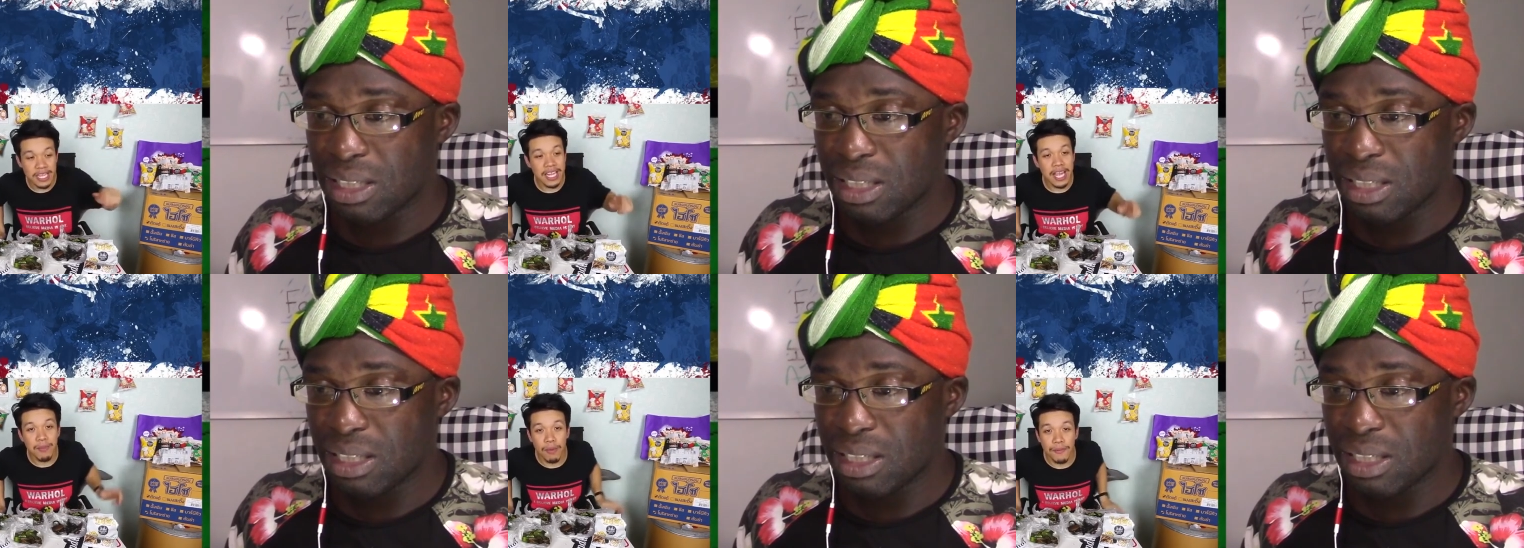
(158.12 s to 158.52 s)

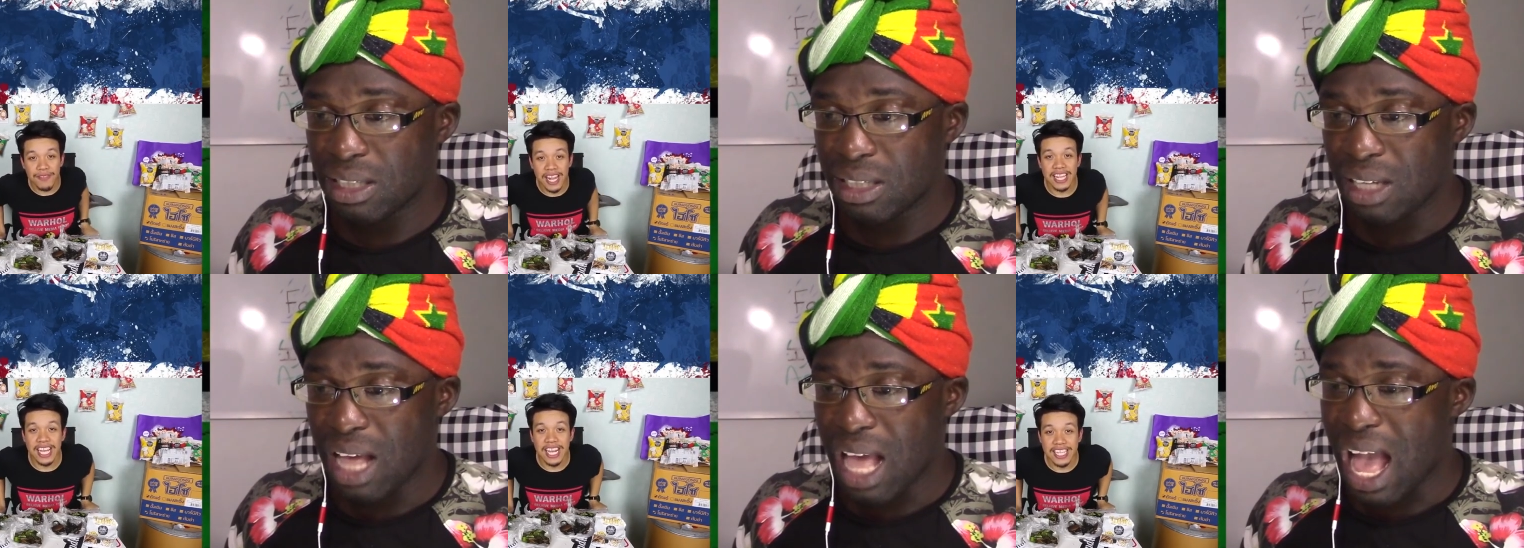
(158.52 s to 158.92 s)
Speaker 1: I
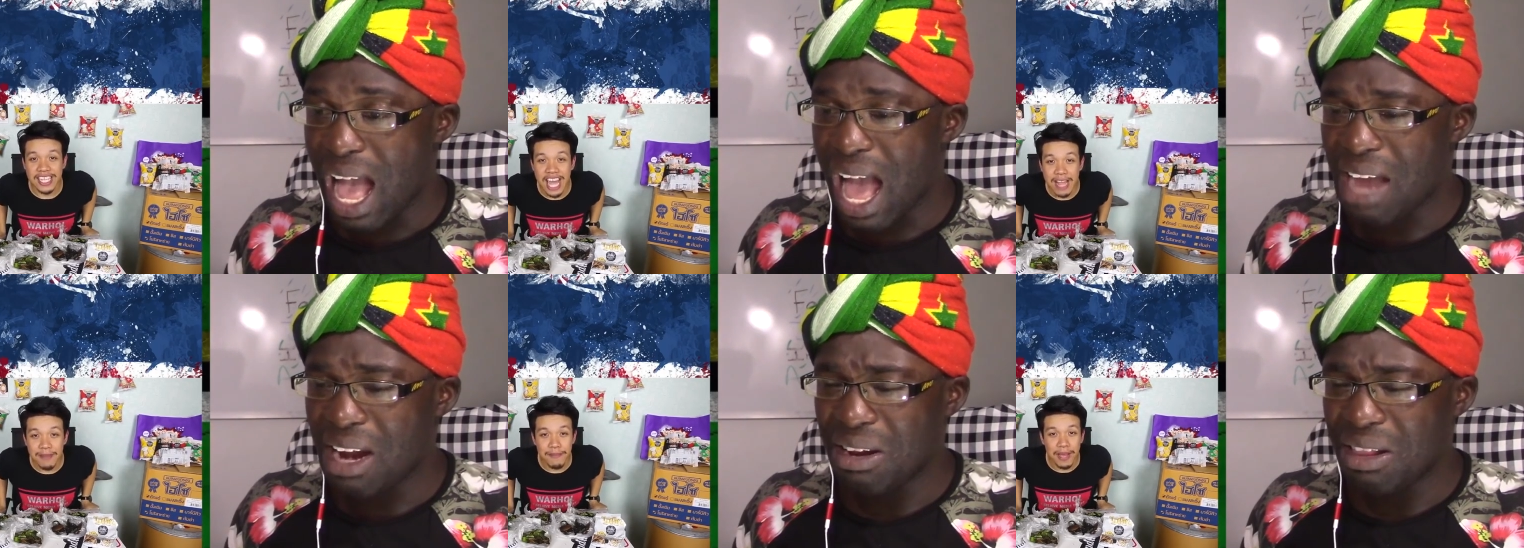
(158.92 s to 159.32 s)

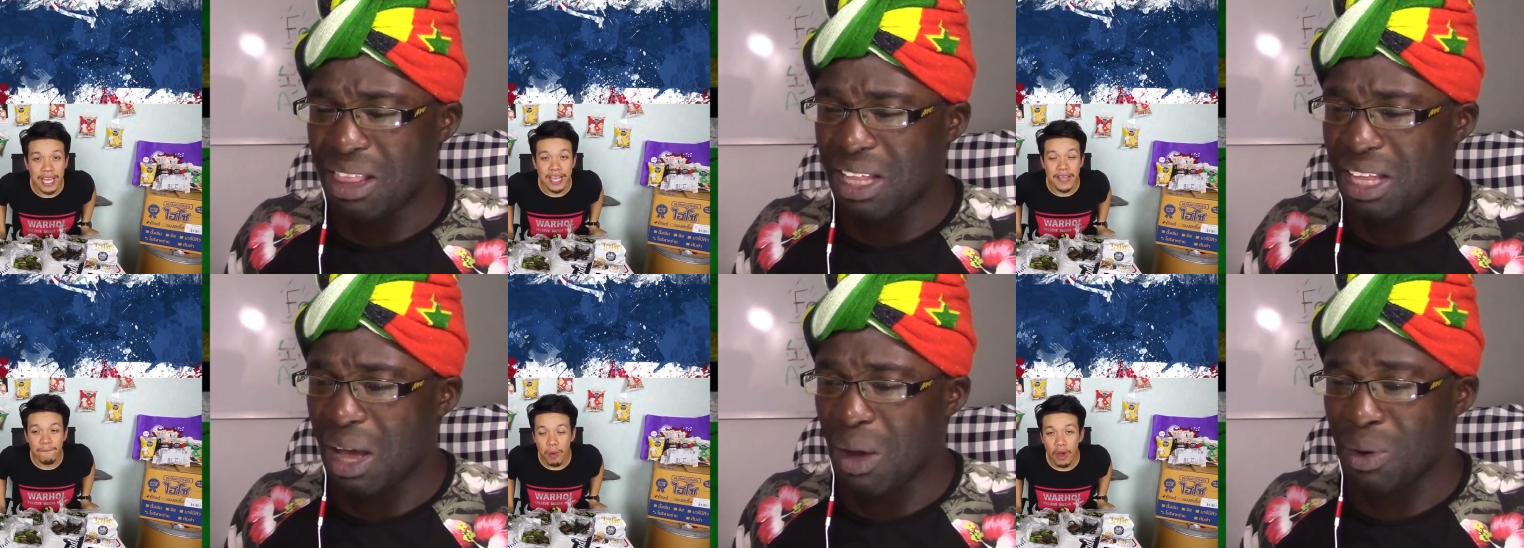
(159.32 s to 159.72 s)
don't
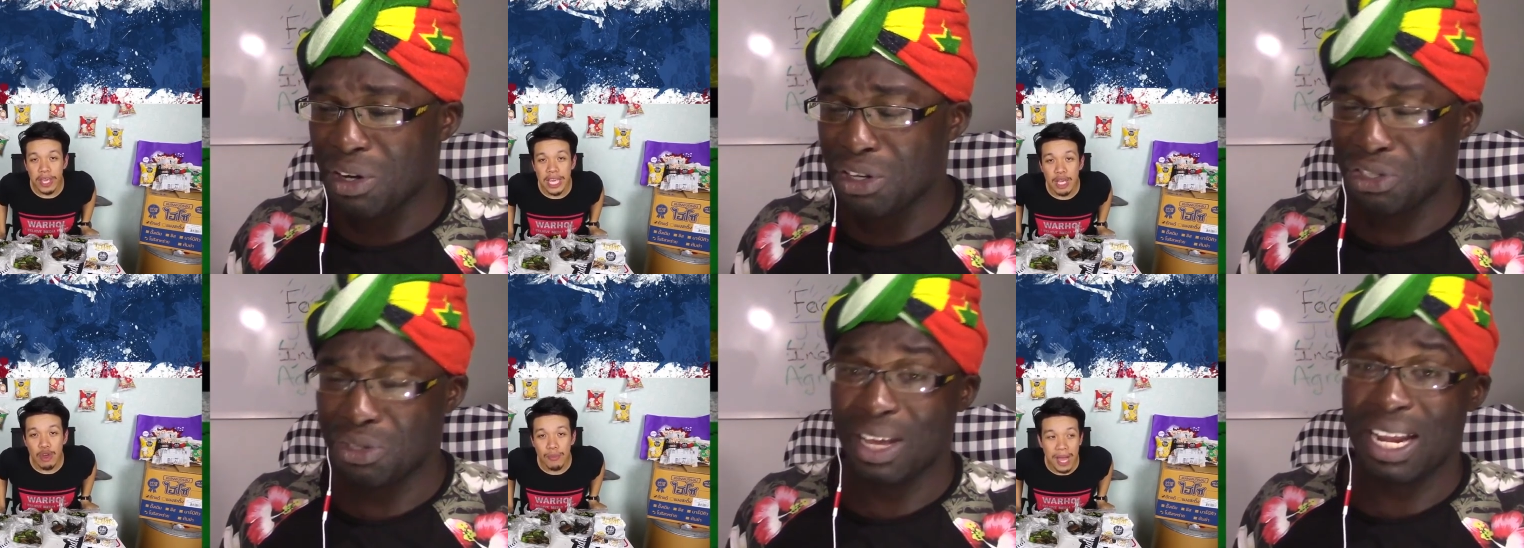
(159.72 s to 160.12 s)
think I want
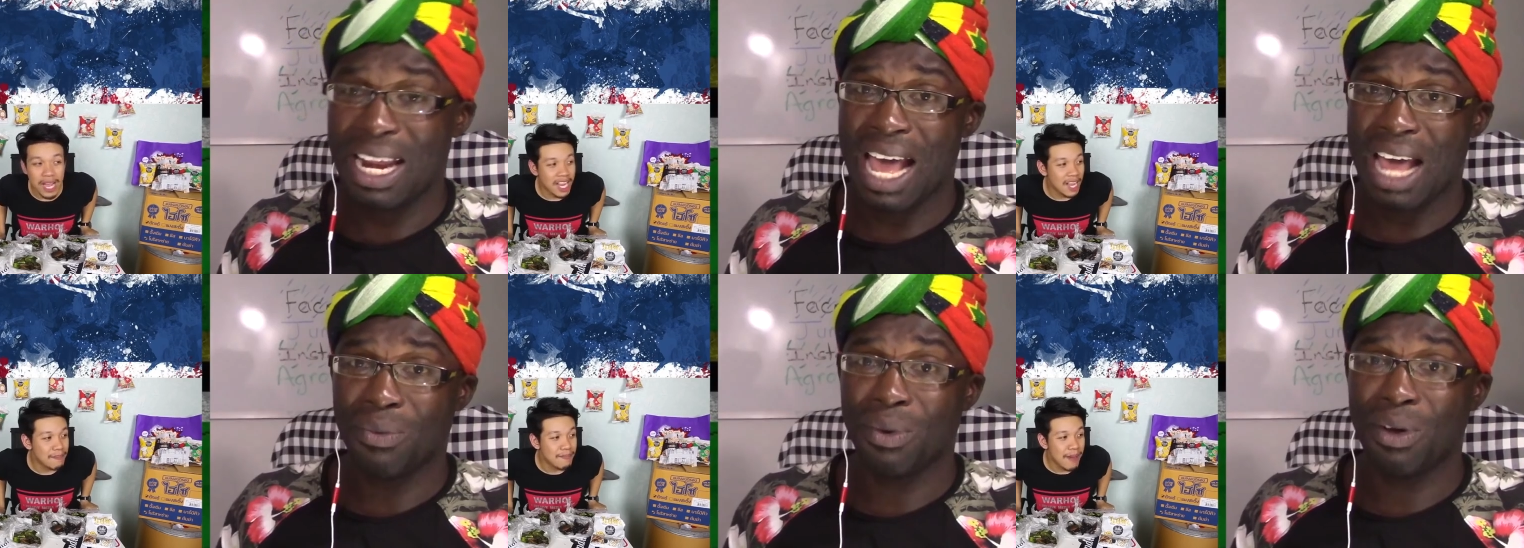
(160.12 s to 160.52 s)
to try
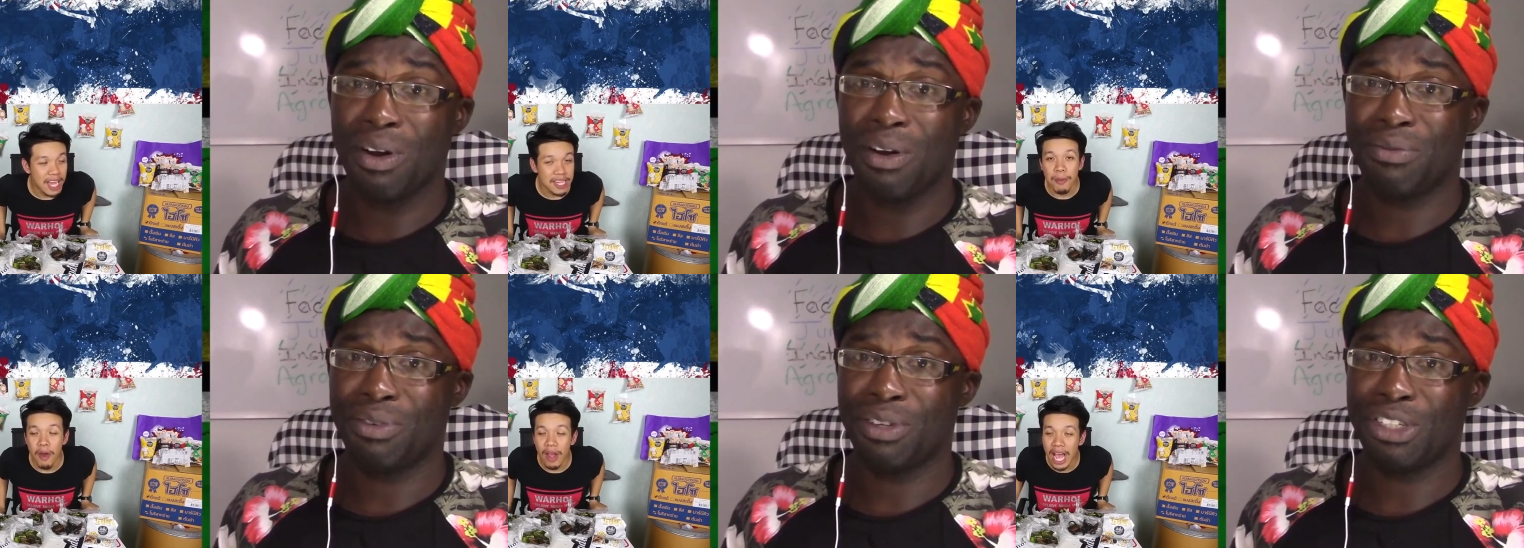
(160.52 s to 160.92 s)
that one
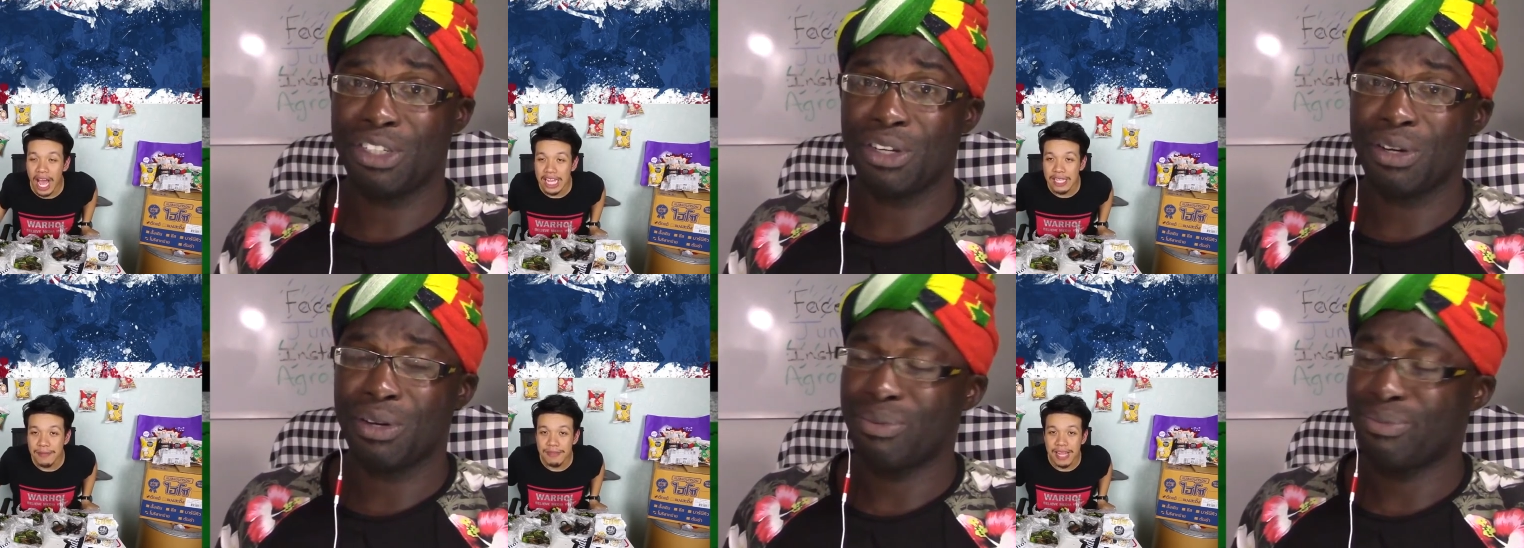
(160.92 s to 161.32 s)
for sure.